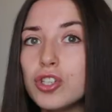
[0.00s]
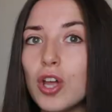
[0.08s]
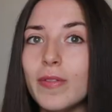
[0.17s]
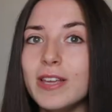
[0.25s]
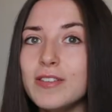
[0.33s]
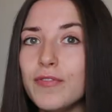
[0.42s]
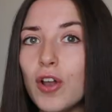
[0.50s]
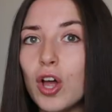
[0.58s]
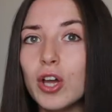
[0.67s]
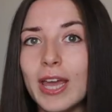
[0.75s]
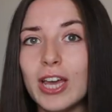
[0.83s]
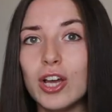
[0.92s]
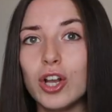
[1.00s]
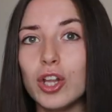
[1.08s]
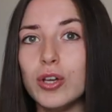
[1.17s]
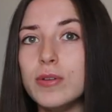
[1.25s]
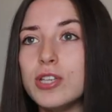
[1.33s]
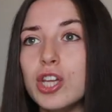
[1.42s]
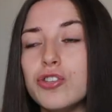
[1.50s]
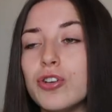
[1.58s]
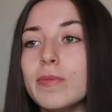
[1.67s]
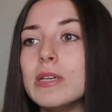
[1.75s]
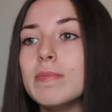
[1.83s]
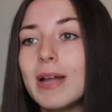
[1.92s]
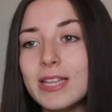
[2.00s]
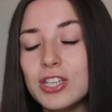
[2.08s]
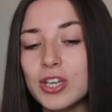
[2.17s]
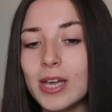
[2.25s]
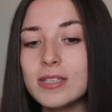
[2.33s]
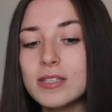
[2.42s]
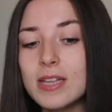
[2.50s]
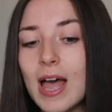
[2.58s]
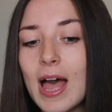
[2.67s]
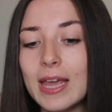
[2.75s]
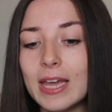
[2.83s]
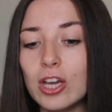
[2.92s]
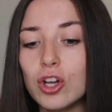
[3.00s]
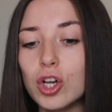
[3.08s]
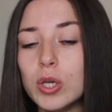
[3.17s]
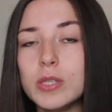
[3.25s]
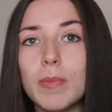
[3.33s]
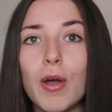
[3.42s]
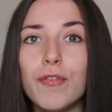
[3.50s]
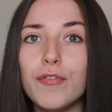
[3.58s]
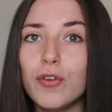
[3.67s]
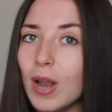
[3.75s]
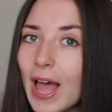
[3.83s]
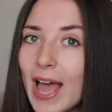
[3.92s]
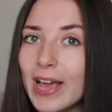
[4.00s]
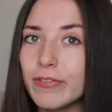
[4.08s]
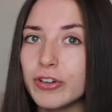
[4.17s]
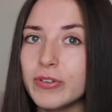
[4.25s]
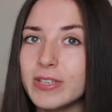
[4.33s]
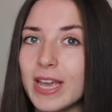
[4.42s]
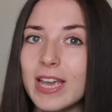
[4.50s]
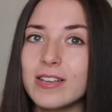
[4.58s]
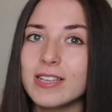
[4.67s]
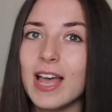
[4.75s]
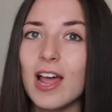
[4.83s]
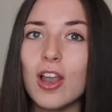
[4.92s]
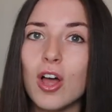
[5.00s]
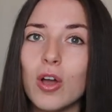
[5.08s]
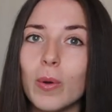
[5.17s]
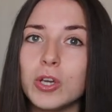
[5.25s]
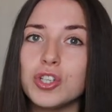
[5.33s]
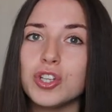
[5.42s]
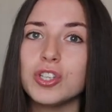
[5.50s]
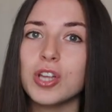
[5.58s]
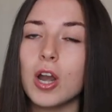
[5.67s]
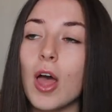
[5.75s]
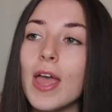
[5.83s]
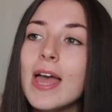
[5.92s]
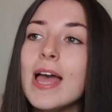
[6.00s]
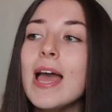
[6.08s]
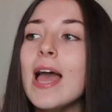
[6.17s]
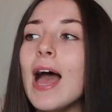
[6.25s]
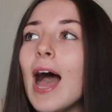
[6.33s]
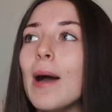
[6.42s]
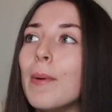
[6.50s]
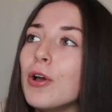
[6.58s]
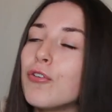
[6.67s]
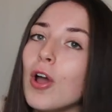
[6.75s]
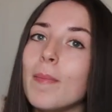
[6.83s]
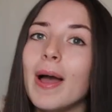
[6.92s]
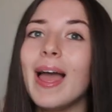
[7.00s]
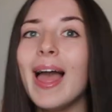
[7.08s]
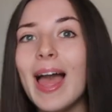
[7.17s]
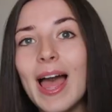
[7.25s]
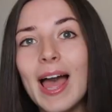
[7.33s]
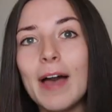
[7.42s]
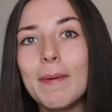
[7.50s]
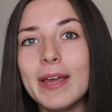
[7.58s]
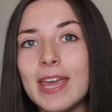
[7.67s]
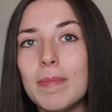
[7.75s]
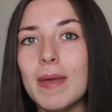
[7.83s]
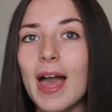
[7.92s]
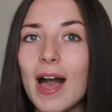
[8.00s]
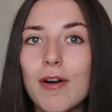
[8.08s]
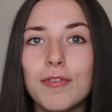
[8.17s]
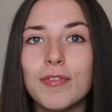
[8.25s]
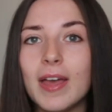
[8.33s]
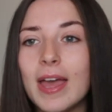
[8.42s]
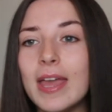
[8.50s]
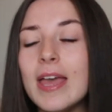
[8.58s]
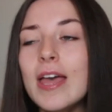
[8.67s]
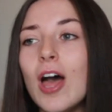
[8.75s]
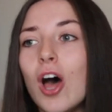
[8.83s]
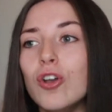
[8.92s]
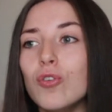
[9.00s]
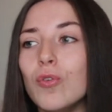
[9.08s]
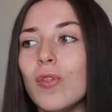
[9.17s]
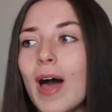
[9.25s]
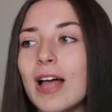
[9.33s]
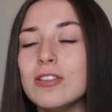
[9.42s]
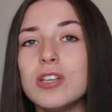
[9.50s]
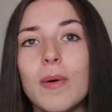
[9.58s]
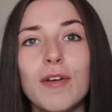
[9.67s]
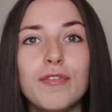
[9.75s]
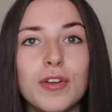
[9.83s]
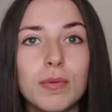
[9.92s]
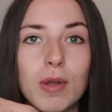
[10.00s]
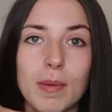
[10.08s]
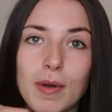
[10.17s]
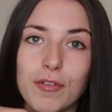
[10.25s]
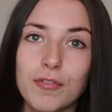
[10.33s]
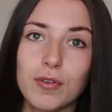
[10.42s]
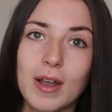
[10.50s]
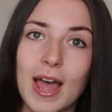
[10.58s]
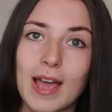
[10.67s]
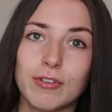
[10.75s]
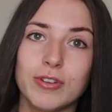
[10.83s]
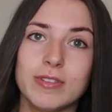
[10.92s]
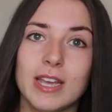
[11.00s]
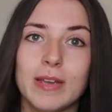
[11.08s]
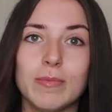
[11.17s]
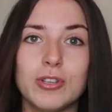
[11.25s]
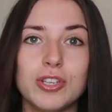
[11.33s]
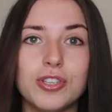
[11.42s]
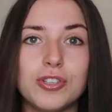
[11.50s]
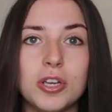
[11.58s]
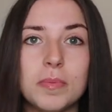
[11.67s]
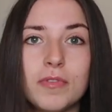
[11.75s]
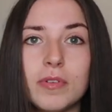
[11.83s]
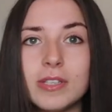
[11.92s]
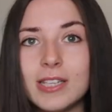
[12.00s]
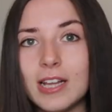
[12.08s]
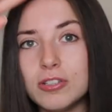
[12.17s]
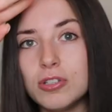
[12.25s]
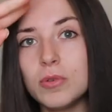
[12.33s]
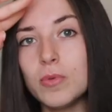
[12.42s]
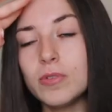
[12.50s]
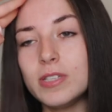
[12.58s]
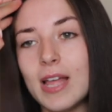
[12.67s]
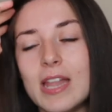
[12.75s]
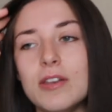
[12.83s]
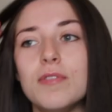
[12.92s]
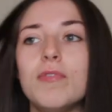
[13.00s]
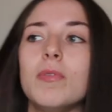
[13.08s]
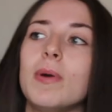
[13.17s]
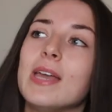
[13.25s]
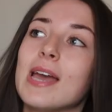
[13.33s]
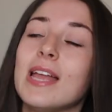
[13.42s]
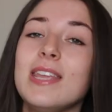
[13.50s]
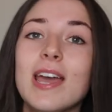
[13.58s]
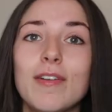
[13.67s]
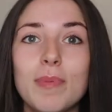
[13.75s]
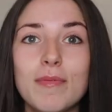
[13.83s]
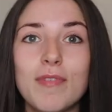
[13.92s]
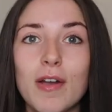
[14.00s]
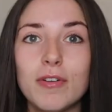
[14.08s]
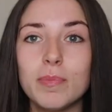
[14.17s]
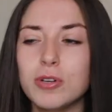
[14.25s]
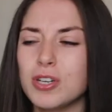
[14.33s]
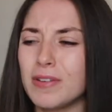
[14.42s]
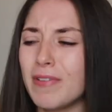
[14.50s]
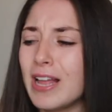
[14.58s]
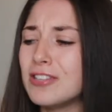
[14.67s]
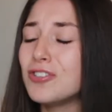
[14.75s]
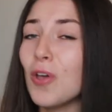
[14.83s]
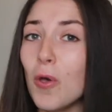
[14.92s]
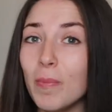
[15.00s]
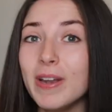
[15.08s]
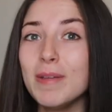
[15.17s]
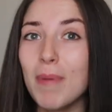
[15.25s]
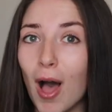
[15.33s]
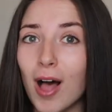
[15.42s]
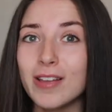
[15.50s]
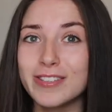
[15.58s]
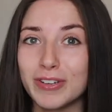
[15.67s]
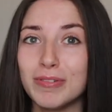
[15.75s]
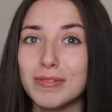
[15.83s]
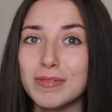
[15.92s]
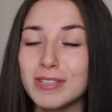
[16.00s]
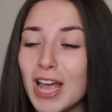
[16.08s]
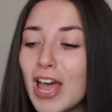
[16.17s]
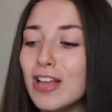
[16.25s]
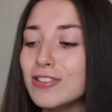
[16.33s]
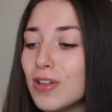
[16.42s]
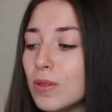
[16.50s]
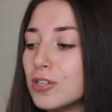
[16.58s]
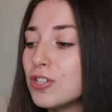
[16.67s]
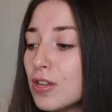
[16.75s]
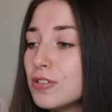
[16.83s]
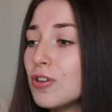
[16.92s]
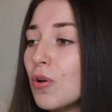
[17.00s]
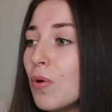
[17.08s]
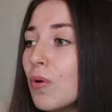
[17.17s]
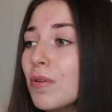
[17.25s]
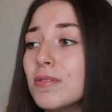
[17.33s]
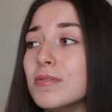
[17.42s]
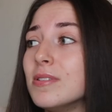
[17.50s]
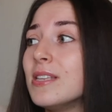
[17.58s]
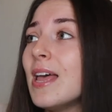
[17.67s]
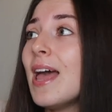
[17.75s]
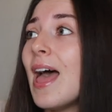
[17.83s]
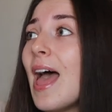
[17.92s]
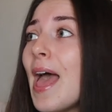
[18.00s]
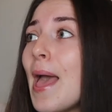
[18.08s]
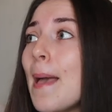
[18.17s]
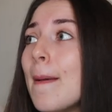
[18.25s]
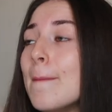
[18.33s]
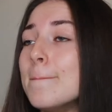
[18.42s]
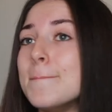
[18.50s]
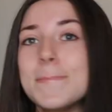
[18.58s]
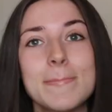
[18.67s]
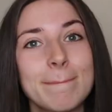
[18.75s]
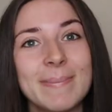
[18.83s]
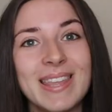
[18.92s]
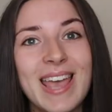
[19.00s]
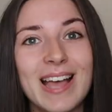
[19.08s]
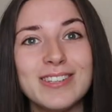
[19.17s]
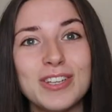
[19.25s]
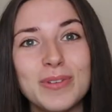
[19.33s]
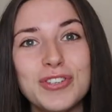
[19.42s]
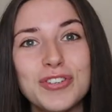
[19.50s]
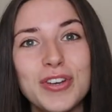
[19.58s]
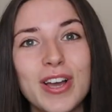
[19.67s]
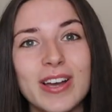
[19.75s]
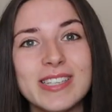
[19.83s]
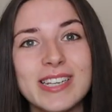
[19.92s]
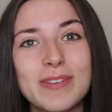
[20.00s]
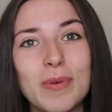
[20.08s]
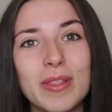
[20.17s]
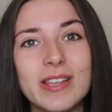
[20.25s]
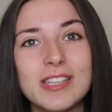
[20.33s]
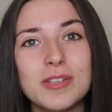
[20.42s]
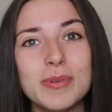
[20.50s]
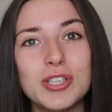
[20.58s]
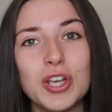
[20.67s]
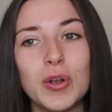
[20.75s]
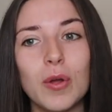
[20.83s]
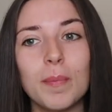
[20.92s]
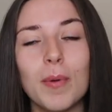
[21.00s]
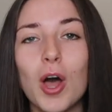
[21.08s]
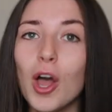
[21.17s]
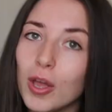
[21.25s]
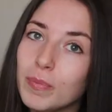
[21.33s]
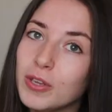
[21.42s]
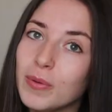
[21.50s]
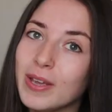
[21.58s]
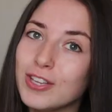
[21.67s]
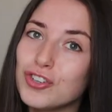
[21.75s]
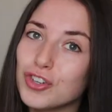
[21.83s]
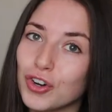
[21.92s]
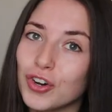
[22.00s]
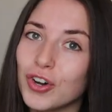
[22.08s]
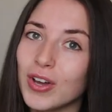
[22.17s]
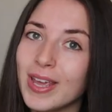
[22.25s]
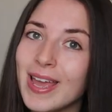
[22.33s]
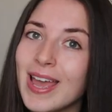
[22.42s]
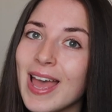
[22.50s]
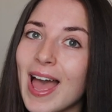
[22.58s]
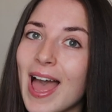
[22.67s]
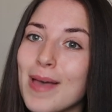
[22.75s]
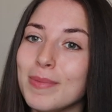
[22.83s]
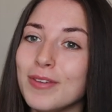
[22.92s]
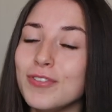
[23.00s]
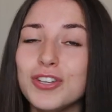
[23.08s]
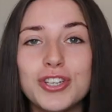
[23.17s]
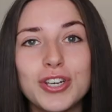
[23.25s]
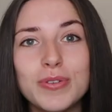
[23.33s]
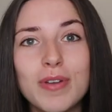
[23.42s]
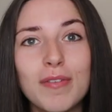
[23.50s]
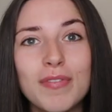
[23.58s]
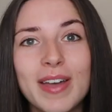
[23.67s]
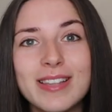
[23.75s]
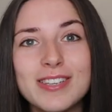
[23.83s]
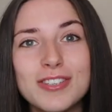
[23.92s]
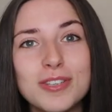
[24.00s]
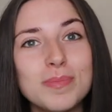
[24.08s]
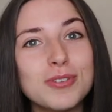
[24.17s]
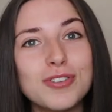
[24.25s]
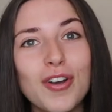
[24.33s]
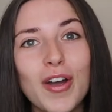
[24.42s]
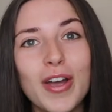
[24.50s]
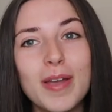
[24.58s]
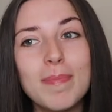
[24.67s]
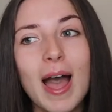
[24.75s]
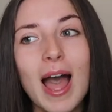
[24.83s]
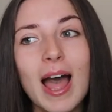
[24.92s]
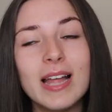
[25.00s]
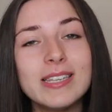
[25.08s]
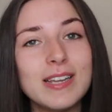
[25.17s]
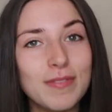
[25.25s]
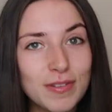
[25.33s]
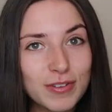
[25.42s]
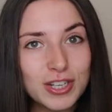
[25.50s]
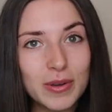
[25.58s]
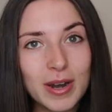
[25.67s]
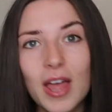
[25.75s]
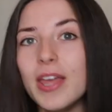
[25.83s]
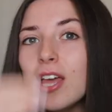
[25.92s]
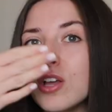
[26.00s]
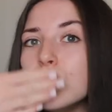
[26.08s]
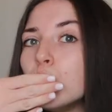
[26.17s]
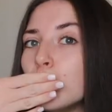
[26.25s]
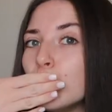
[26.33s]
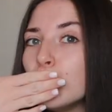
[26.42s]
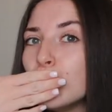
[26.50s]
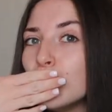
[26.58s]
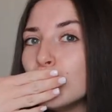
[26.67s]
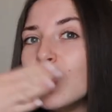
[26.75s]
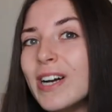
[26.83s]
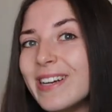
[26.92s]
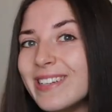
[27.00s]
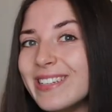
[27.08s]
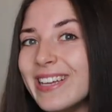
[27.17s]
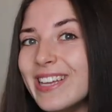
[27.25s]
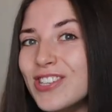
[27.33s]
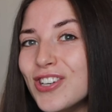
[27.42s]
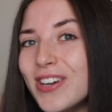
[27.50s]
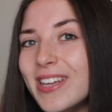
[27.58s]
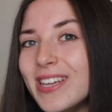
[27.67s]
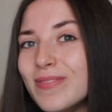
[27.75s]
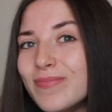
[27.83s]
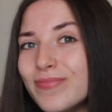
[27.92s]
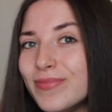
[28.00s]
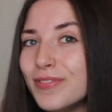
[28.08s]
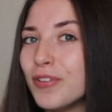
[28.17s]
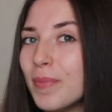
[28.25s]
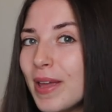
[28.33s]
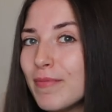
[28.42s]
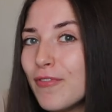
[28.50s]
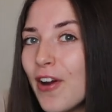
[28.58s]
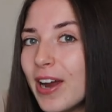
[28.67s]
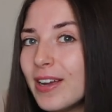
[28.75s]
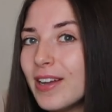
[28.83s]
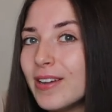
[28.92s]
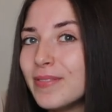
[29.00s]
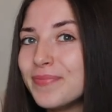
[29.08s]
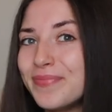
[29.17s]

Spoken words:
So this vlog includes a trip to Manchester. It includes my full hair routine, because I get a lot of questions on like how I grow my hair, how I keep it healthy and all that. So I filmed like my full hair routine, which is super fun. So that's towards the end of the week. And yeah, I've been very productive. I've had so many parcels. So there's lots of hauls. Yeah, so enjoy, guys. I didn't want this to be too long, but I hope you enjoy. If you do, don't forget to subscribe and give the video a like. Enjoy. From me and Frank.